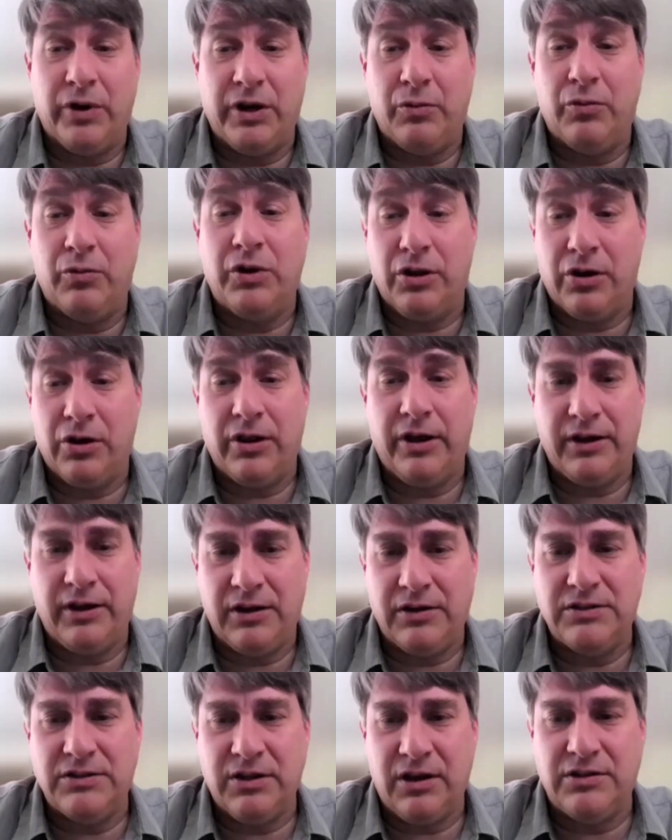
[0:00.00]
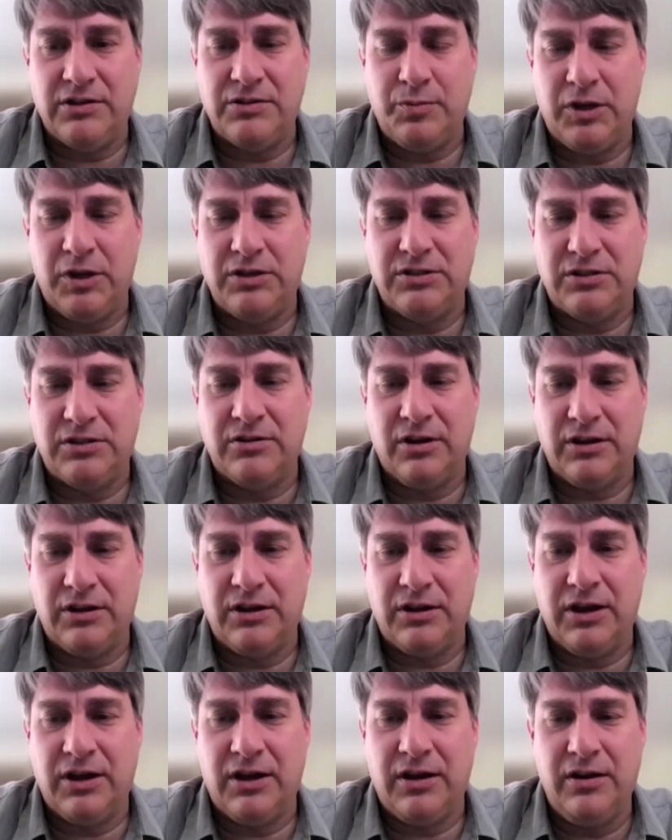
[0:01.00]
it would look like inside spaces like
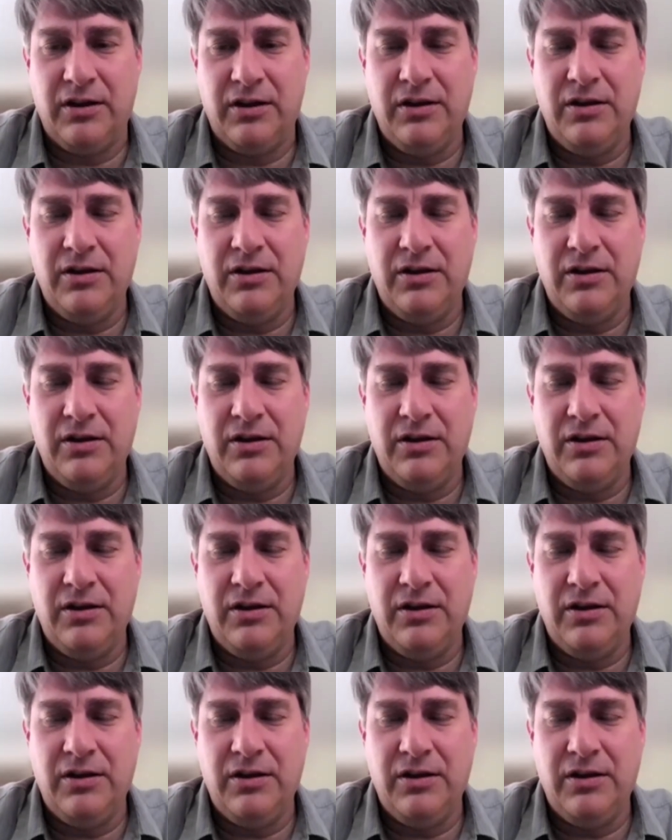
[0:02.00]
that.